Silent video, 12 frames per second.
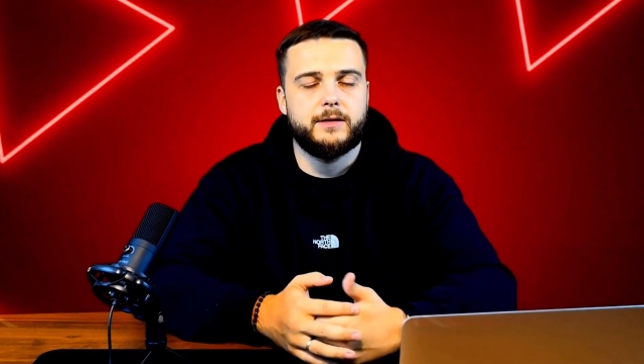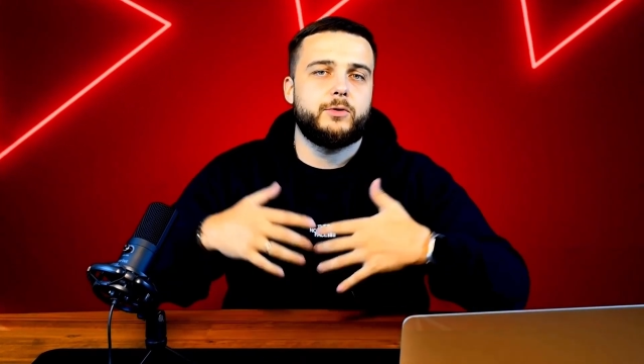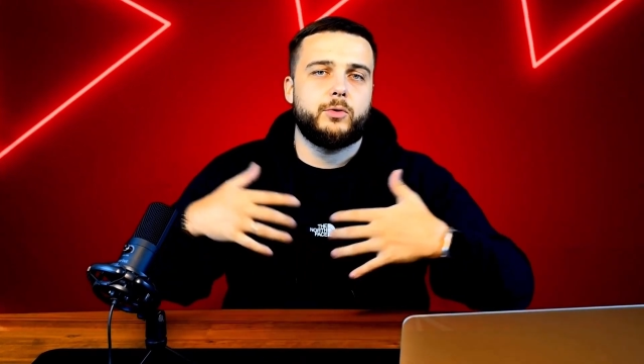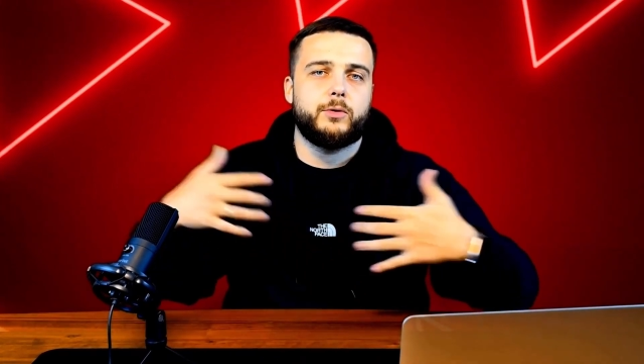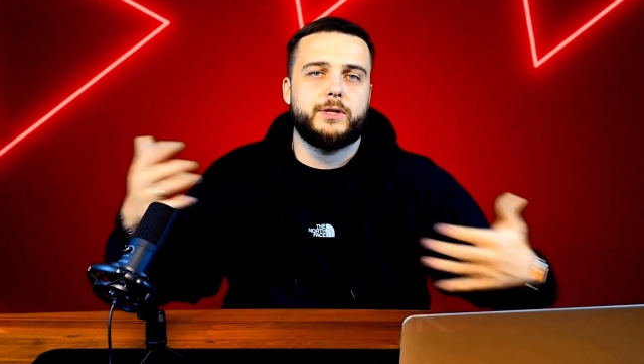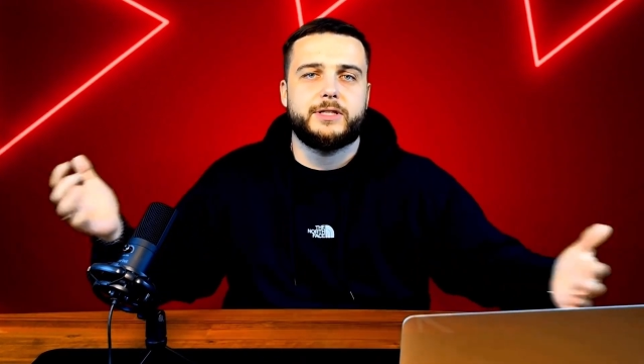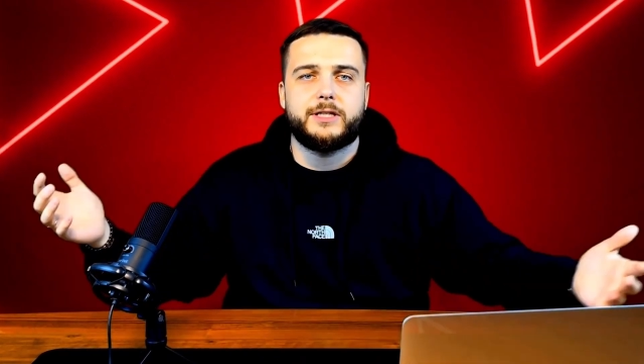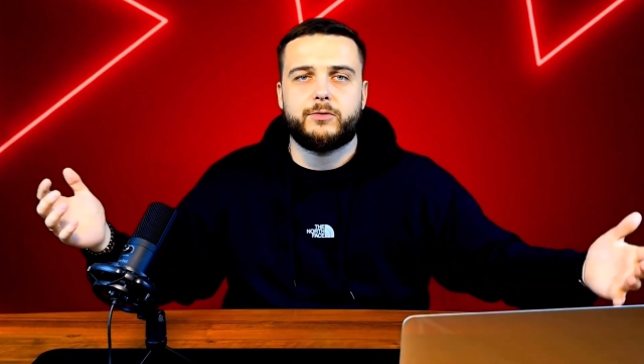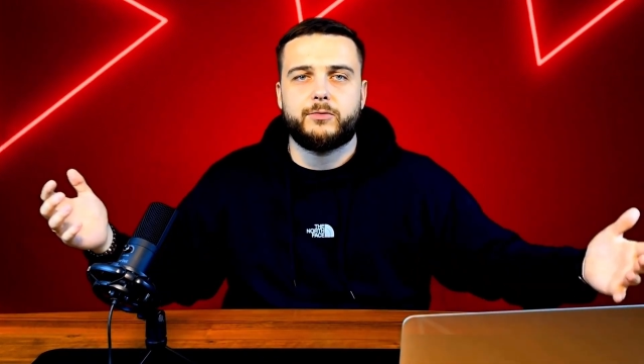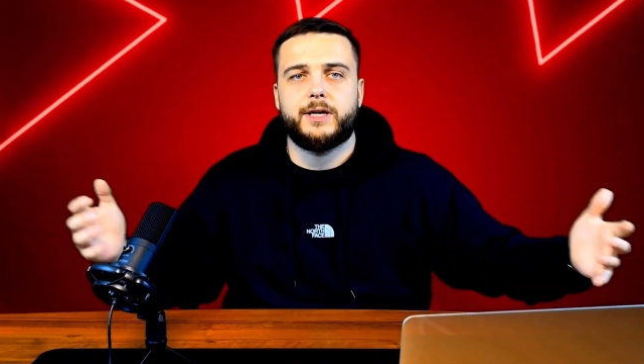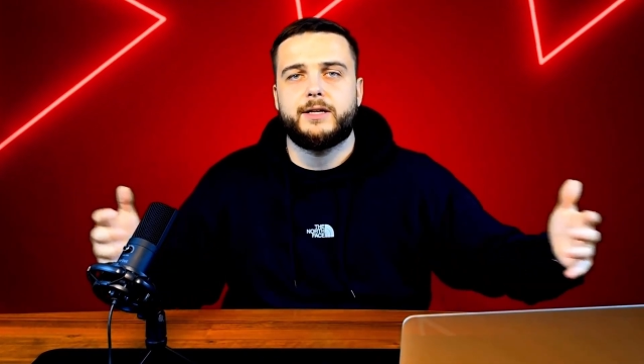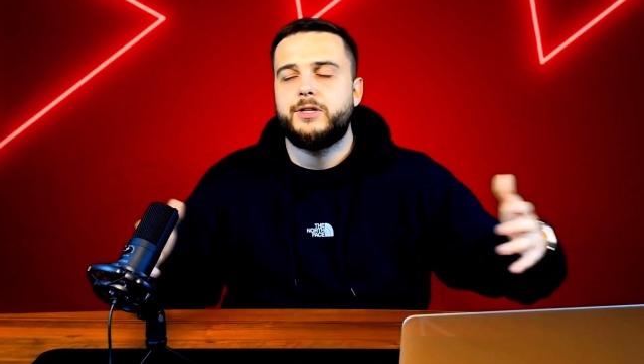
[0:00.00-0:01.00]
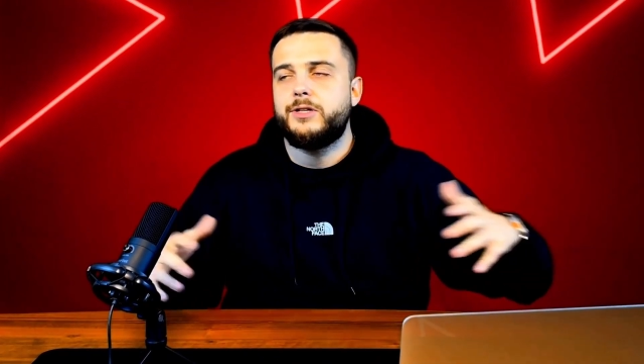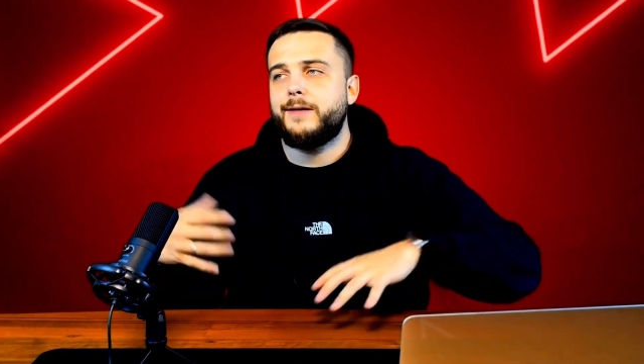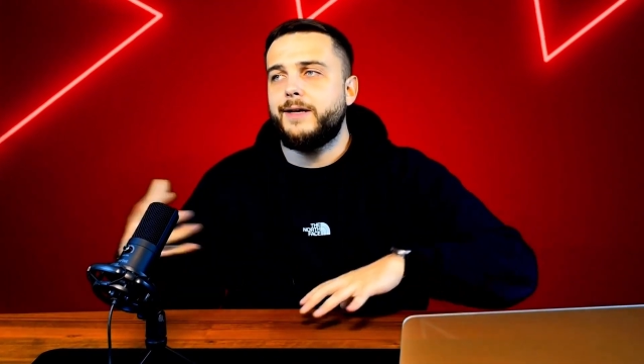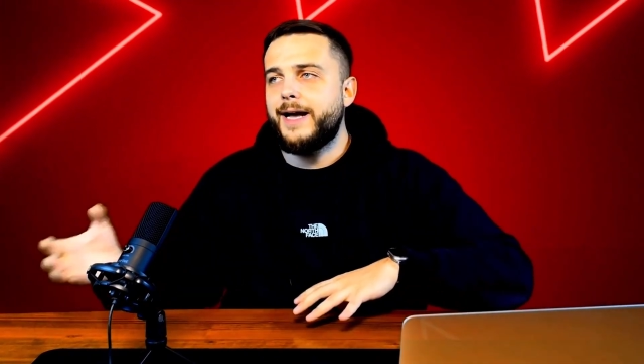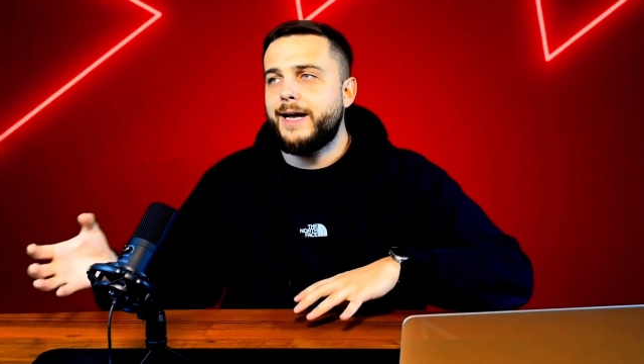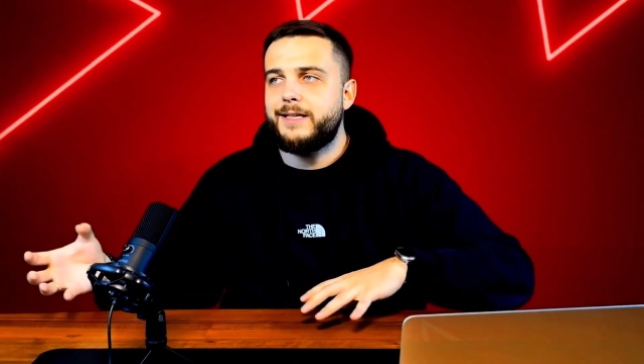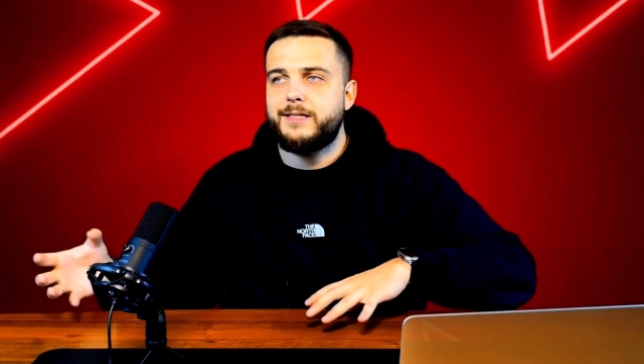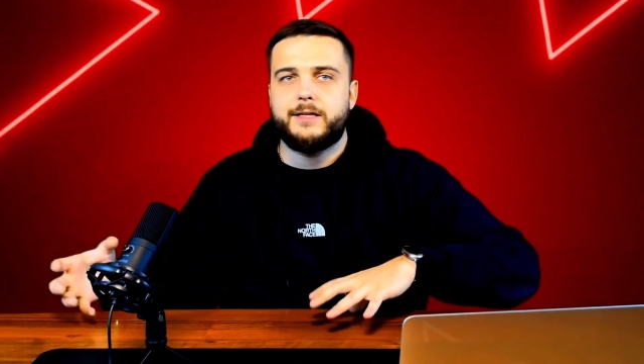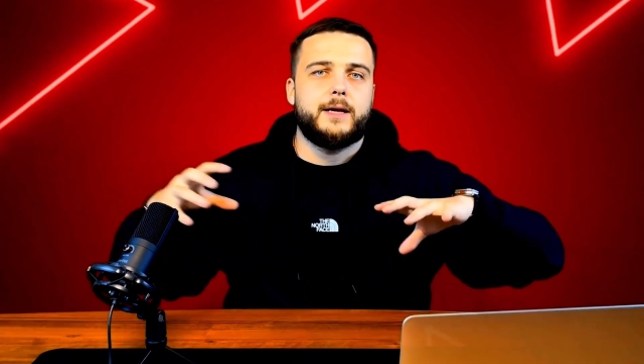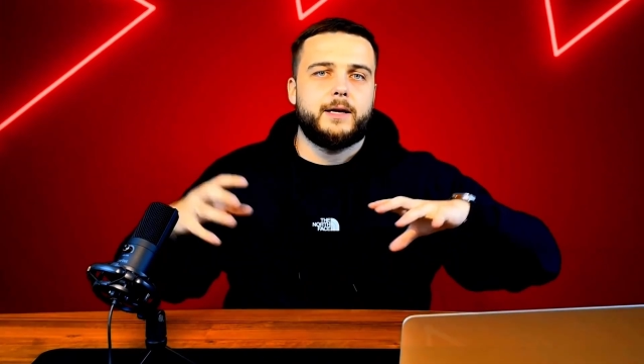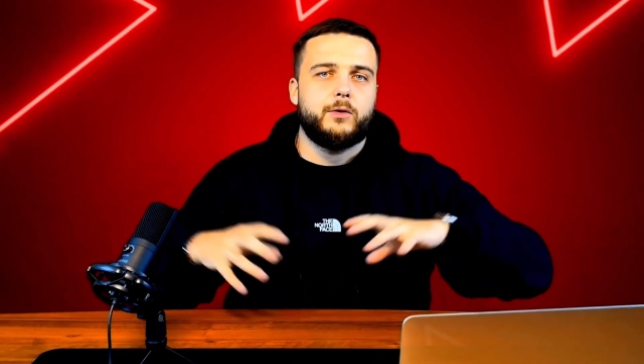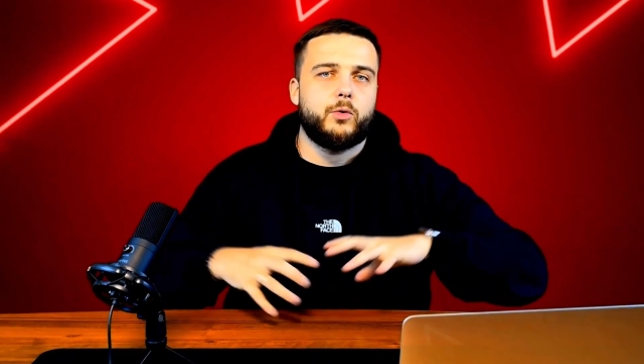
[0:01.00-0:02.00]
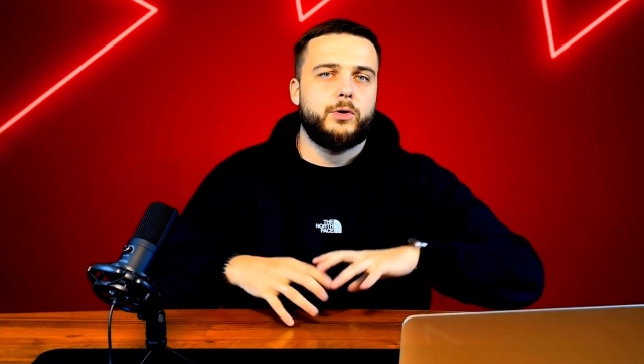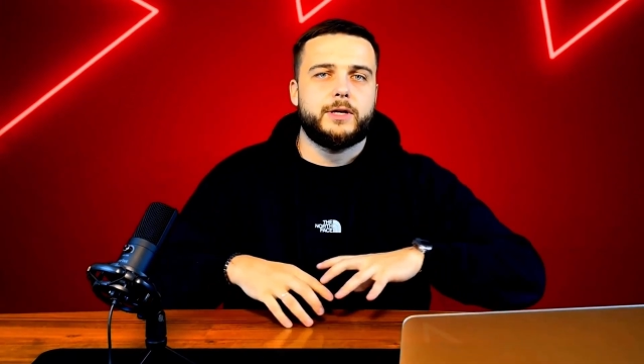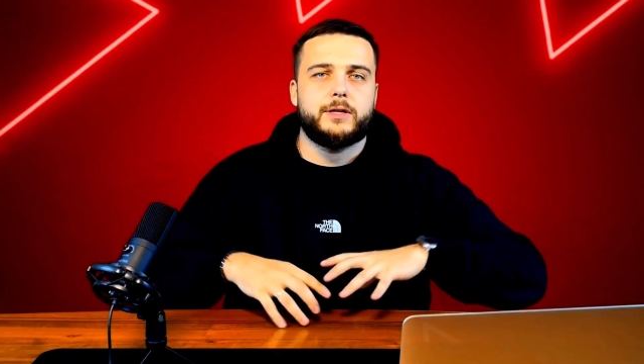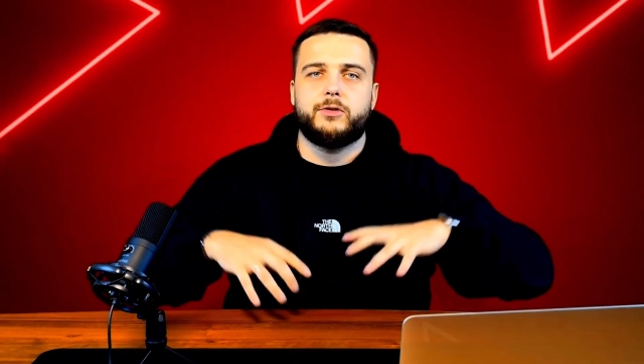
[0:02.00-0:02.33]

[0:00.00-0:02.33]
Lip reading: you only see reach, likes, and audience